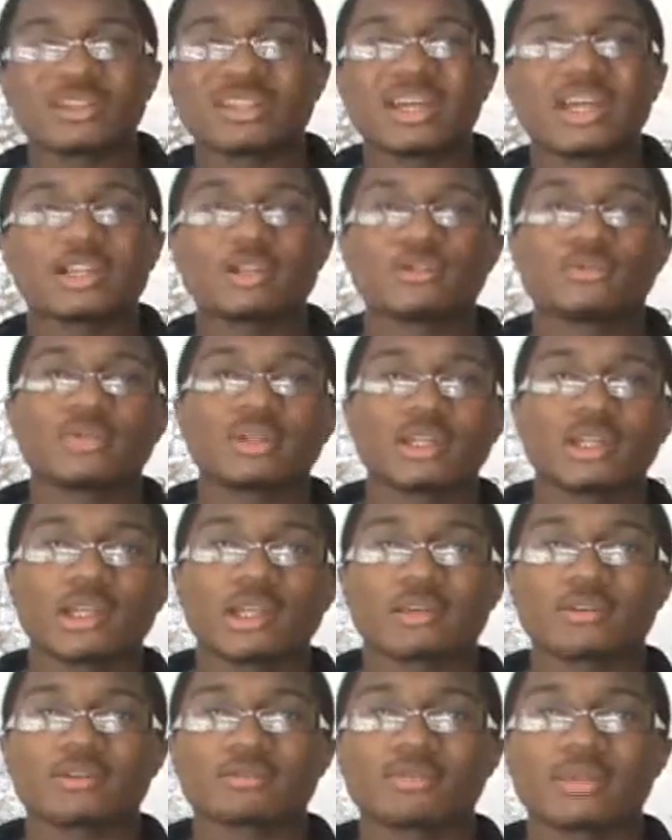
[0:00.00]
10, 20
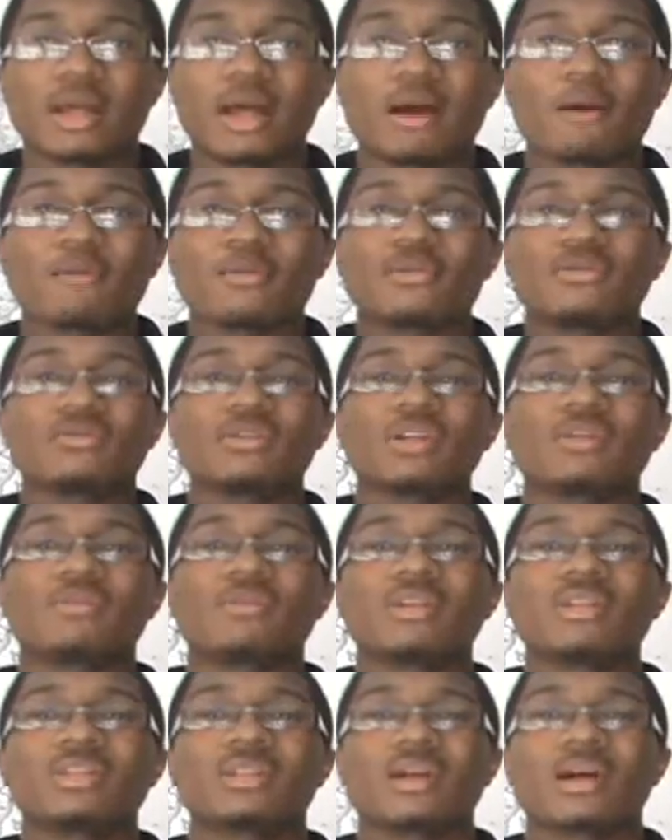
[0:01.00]
years from now, when new
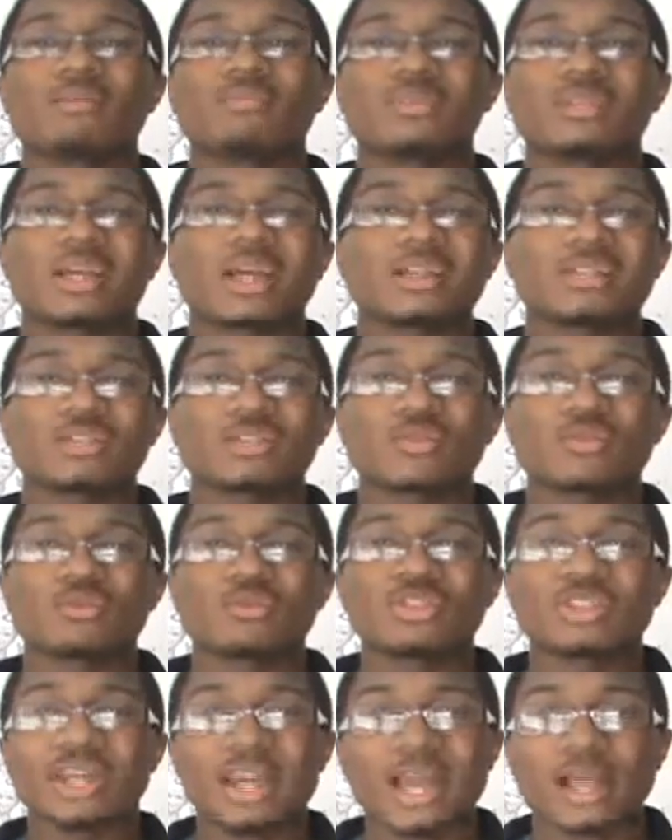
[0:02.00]
generation comes, has its
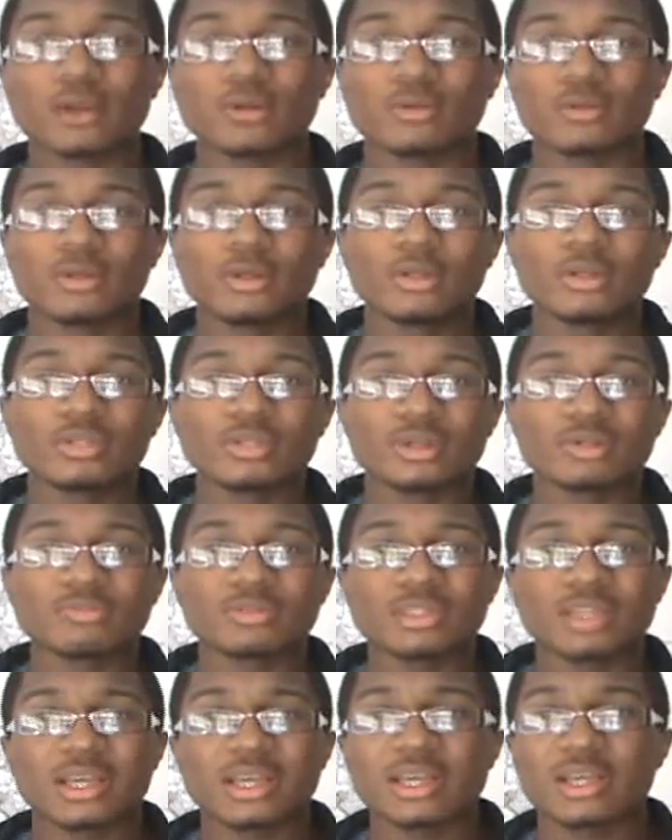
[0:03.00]
own channel. You know what
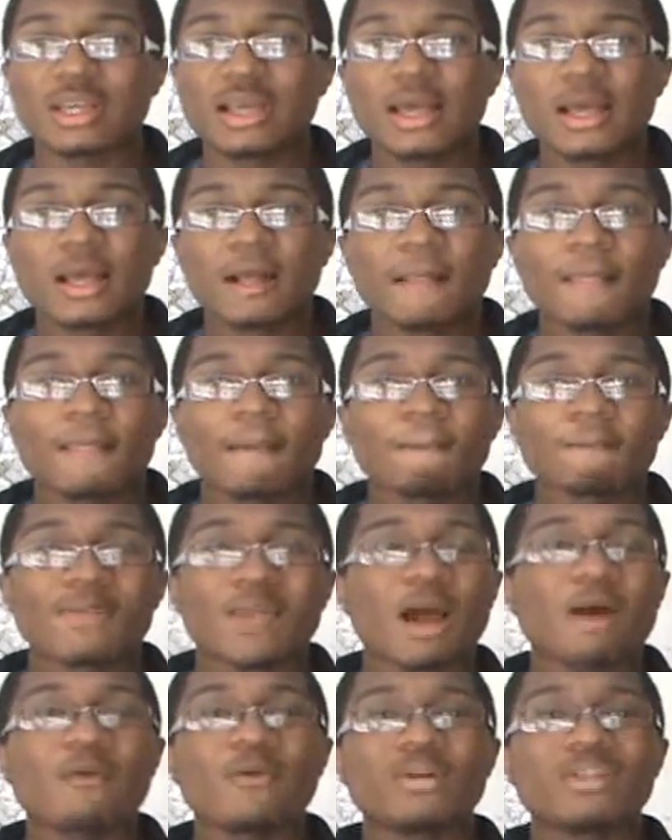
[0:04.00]
I'm saying?
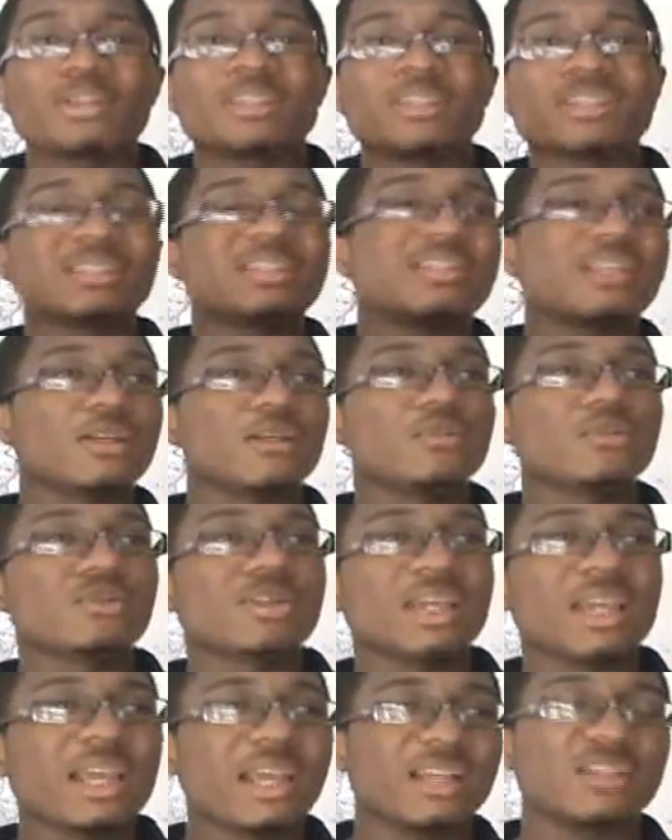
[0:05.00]
I want these little
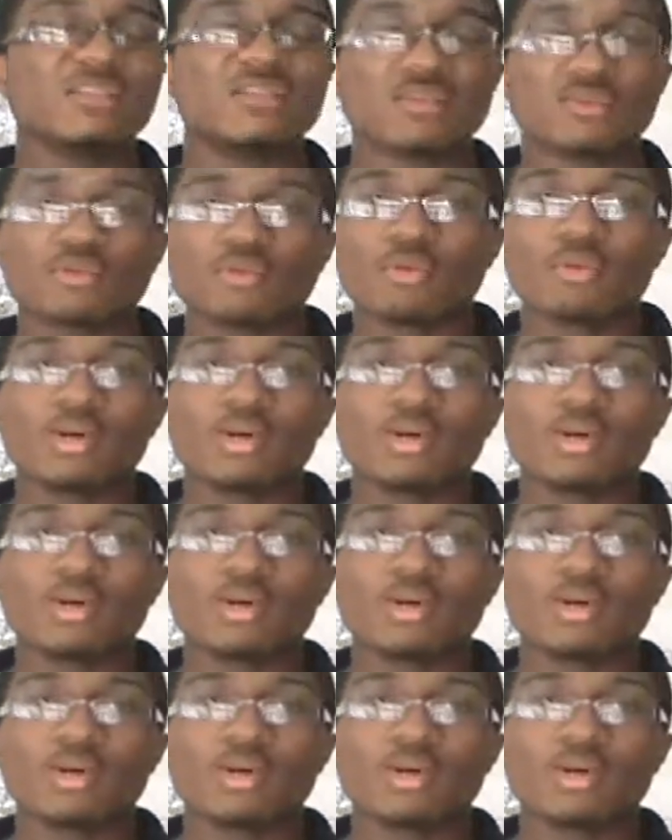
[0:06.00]
kids